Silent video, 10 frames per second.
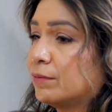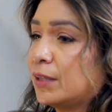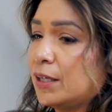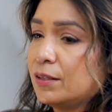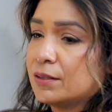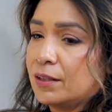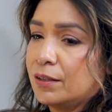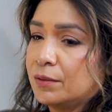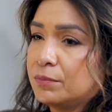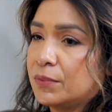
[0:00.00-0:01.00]
Things,
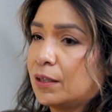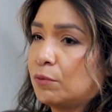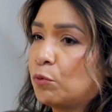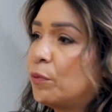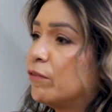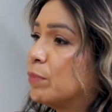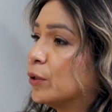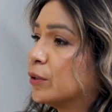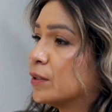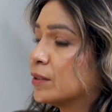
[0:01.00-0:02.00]
when we've
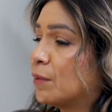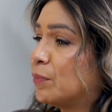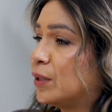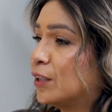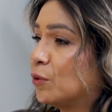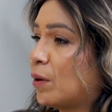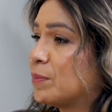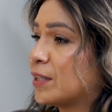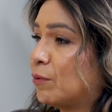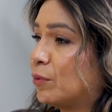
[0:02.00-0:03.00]
built this company and the
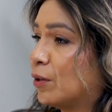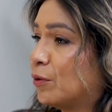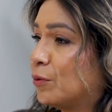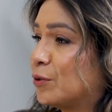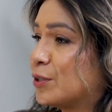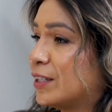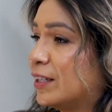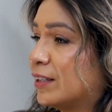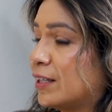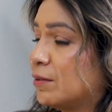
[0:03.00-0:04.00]
website, when our owners
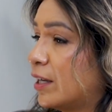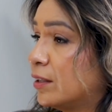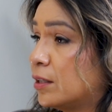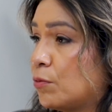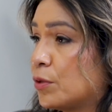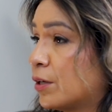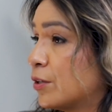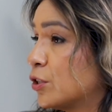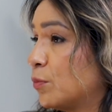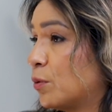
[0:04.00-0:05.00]
did it, they did it with the
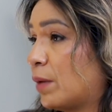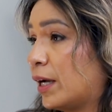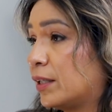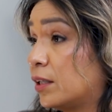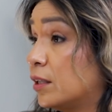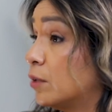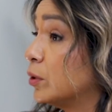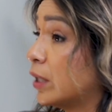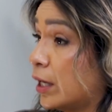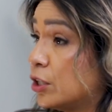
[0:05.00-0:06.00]
customer in mind. They did it
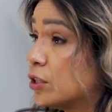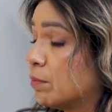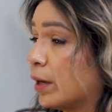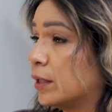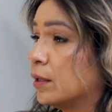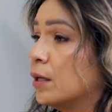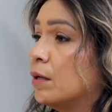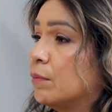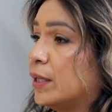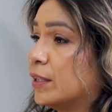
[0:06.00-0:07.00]
with the agent in mind,
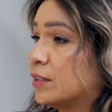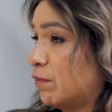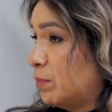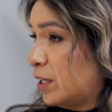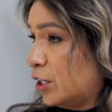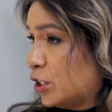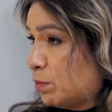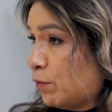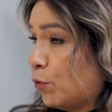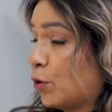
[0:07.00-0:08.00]
because they've been agents
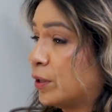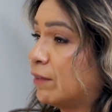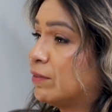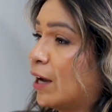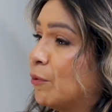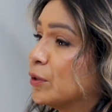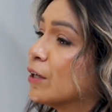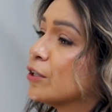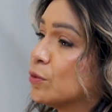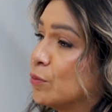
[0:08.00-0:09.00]
before and they've dealt with
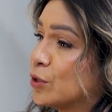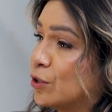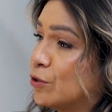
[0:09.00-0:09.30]
customers and